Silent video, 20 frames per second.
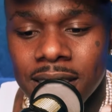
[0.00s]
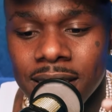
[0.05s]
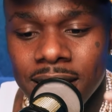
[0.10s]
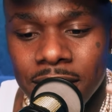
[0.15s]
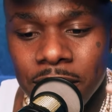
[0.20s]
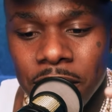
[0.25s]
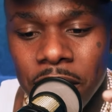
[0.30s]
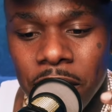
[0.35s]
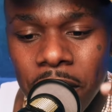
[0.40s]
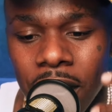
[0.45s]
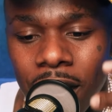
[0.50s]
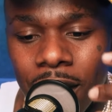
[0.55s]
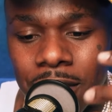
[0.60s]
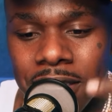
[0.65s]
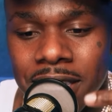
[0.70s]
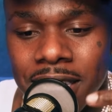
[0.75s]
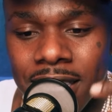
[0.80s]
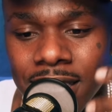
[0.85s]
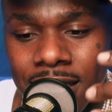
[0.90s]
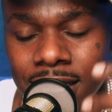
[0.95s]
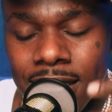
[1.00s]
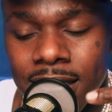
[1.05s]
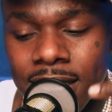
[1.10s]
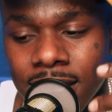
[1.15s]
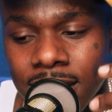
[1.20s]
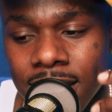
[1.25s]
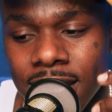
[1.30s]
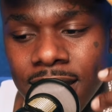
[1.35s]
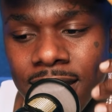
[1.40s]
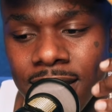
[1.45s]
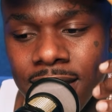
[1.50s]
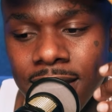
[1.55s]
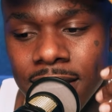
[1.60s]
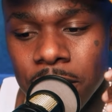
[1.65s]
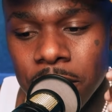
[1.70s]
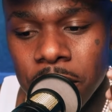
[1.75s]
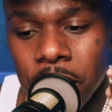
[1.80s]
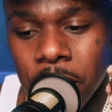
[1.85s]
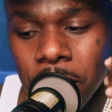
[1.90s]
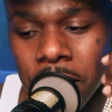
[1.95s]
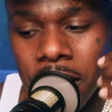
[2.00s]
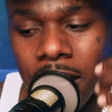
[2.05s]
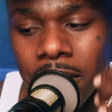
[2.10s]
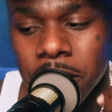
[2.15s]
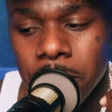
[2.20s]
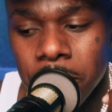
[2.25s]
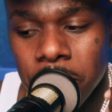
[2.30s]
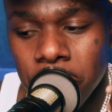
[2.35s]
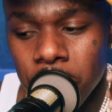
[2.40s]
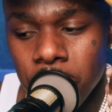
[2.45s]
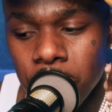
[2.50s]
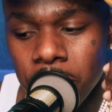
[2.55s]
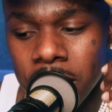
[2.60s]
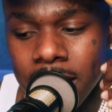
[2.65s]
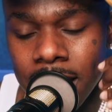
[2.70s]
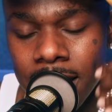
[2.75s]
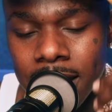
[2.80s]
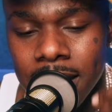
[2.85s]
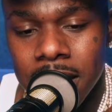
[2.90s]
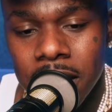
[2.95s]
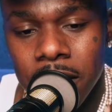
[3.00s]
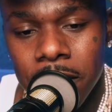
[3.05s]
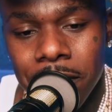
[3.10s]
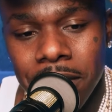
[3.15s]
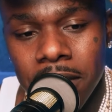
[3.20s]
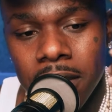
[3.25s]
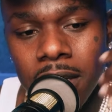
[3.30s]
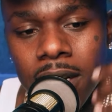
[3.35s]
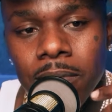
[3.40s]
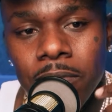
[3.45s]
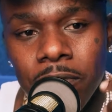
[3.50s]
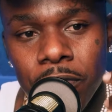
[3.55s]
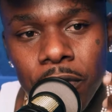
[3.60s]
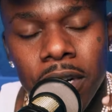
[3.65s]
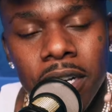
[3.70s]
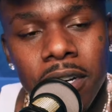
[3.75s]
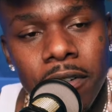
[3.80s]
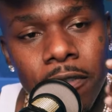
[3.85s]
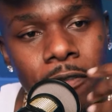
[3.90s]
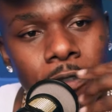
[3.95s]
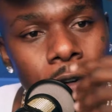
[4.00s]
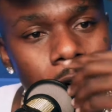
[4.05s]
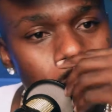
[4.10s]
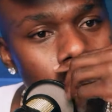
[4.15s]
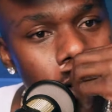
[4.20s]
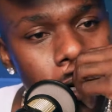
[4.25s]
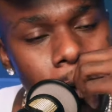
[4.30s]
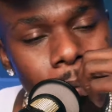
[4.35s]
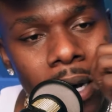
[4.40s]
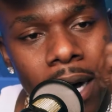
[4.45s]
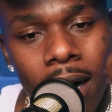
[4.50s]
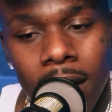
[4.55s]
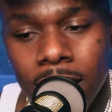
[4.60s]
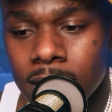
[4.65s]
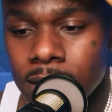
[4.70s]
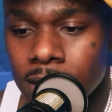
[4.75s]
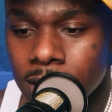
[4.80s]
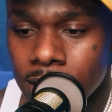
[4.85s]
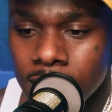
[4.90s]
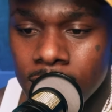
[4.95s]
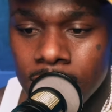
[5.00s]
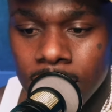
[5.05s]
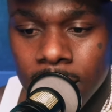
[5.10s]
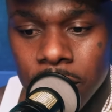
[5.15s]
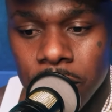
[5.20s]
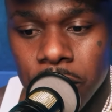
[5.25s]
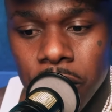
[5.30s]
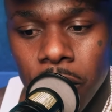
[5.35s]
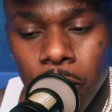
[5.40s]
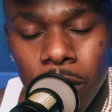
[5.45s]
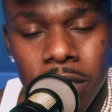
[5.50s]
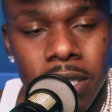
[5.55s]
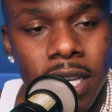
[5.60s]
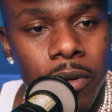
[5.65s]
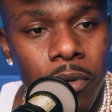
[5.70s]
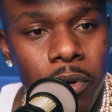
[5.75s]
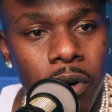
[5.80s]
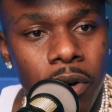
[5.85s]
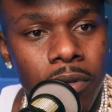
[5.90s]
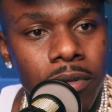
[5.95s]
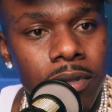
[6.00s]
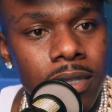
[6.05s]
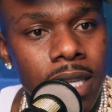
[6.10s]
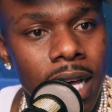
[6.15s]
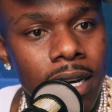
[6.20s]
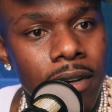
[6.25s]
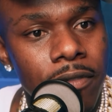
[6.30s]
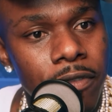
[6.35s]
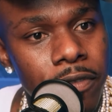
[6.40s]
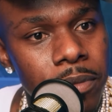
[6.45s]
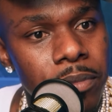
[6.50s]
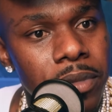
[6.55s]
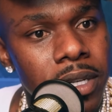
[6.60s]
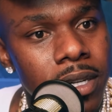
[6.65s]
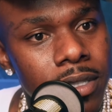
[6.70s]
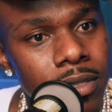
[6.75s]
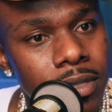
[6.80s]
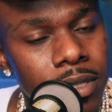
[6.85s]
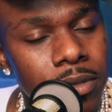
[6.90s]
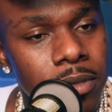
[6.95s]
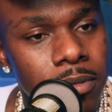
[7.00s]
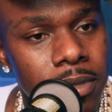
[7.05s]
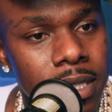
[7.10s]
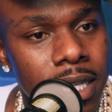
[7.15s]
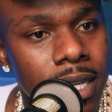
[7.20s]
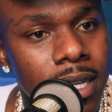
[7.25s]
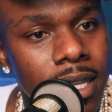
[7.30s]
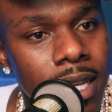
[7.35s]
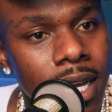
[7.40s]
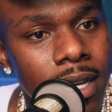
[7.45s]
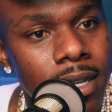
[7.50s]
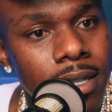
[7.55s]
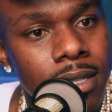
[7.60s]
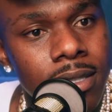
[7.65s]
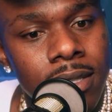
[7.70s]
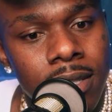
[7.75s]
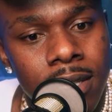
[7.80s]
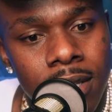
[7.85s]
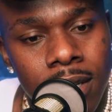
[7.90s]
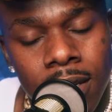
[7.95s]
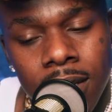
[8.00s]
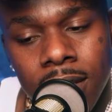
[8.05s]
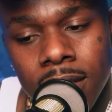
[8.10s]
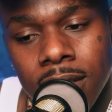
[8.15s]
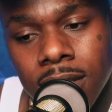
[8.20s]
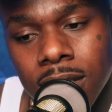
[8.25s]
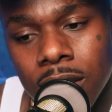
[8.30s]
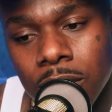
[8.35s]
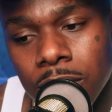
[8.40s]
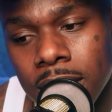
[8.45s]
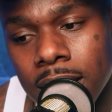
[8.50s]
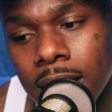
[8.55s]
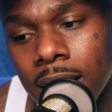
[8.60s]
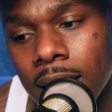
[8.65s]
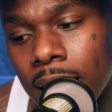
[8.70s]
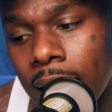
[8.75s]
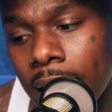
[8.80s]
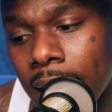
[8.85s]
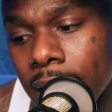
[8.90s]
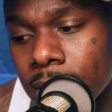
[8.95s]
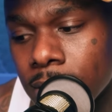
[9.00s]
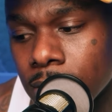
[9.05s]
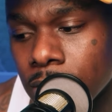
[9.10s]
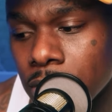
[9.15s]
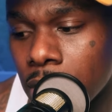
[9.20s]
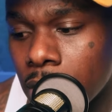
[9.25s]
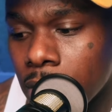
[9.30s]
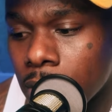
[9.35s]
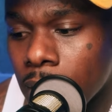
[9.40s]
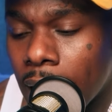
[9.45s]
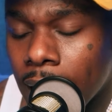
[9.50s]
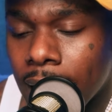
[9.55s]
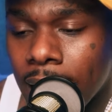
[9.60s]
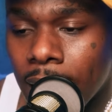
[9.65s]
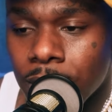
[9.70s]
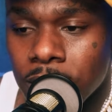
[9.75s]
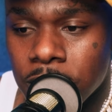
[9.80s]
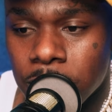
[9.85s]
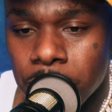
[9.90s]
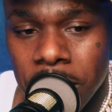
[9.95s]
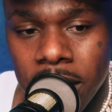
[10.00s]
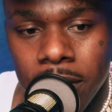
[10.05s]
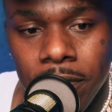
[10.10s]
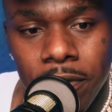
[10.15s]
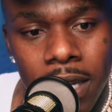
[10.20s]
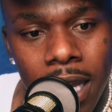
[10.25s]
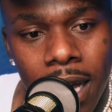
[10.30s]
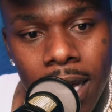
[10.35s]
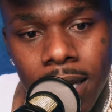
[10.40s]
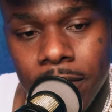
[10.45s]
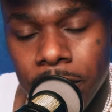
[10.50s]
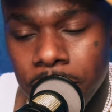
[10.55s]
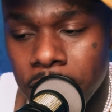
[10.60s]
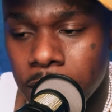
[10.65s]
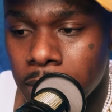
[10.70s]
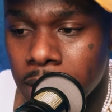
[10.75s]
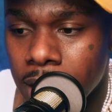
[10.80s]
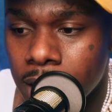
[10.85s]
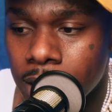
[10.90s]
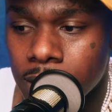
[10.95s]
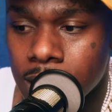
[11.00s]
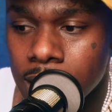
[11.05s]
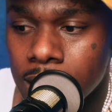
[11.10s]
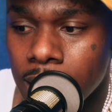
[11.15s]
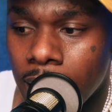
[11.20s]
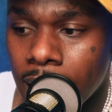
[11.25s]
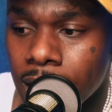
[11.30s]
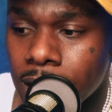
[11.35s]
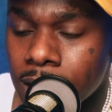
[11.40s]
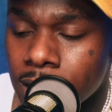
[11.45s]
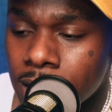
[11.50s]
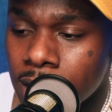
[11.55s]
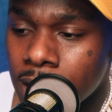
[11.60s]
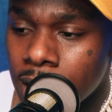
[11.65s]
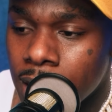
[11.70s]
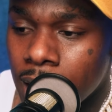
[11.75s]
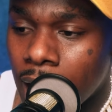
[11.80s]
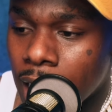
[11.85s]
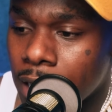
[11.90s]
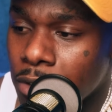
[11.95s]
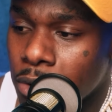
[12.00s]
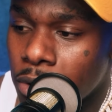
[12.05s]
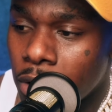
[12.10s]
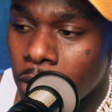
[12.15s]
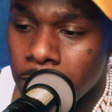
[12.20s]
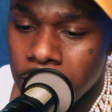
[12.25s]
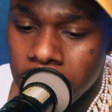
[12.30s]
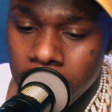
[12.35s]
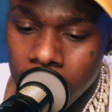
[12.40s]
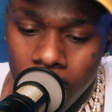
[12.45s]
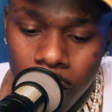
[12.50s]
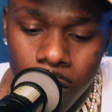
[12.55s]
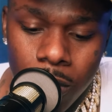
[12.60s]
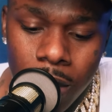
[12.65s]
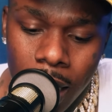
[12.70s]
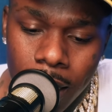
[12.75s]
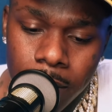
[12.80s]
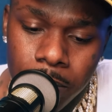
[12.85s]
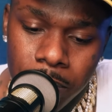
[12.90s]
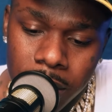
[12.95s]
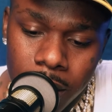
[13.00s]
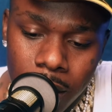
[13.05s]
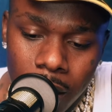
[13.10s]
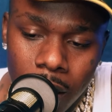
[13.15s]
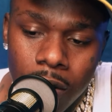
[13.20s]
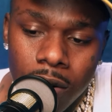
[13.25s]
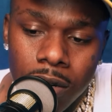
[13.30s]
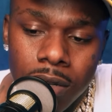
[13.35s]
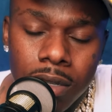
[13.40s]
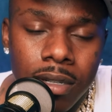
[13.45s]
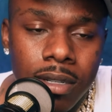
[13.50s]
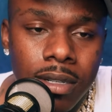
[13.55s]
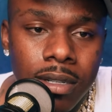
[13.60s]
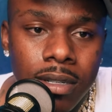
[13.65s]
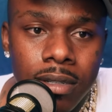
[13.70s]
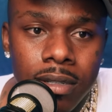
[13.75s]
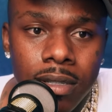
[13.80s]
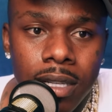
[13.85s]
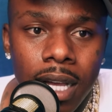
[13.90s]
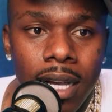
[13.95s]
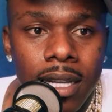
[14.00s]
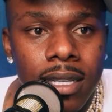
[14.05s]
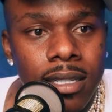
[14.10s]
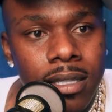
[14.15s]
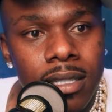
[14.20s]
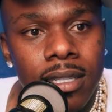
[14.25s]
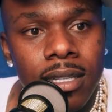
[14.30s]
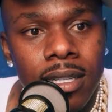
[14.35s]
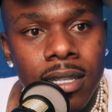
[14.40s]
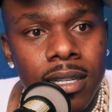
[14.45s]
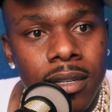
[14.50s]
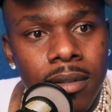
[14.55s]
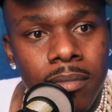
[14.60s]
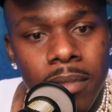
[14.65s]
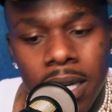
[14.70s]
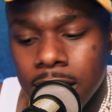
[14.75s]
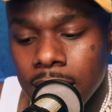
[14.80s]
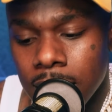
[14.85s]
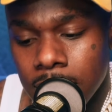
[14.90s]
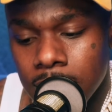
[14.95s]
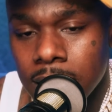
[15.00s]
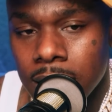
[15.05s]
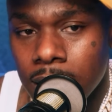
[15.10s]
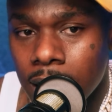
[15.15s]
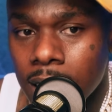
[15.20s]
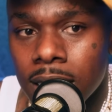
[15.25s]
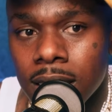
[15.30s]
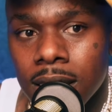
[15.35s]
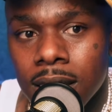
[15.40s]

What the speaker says: you know, authentic and you know, comfortable with they self and upfront and forward about, you know, what they want, like a female. You get what I'm saying? Like, so yeah, like, you know, I got respect for like females that like if you gonna be a hoe, like be a hoe, like make that shit clear.